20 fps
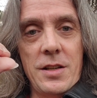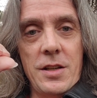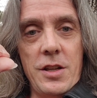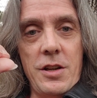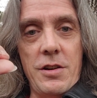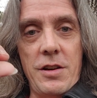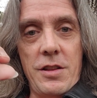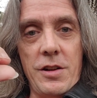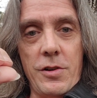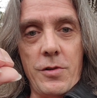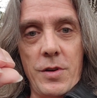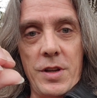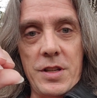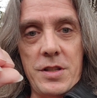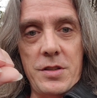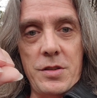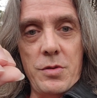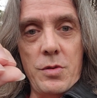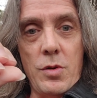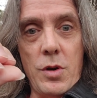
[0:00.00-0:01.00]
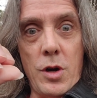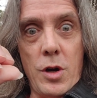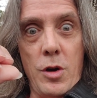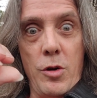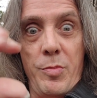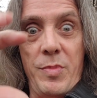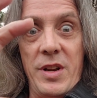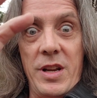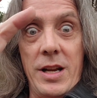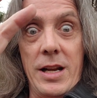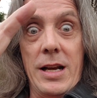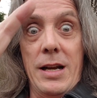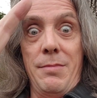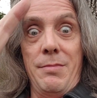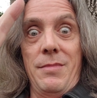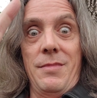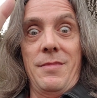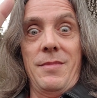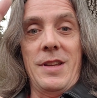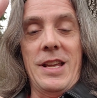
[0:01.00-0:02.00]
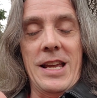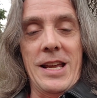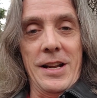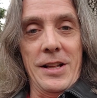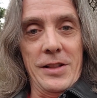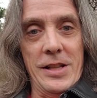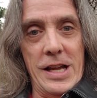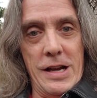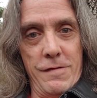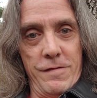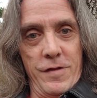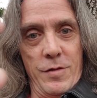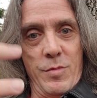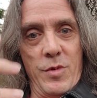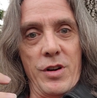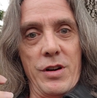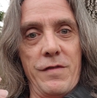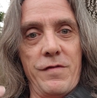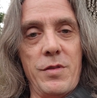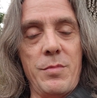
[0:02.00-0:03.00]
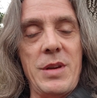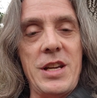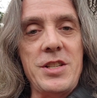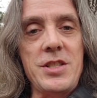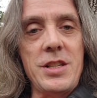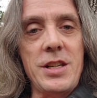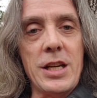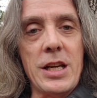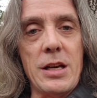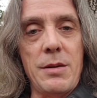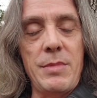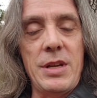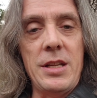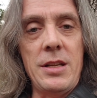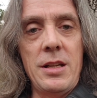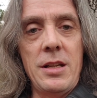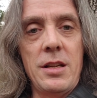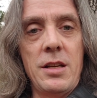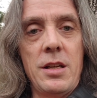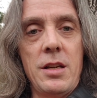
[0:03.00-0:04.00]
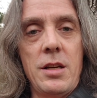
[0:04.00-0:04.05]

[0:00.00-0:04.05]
You're either going to open it up and allow for more information to come in,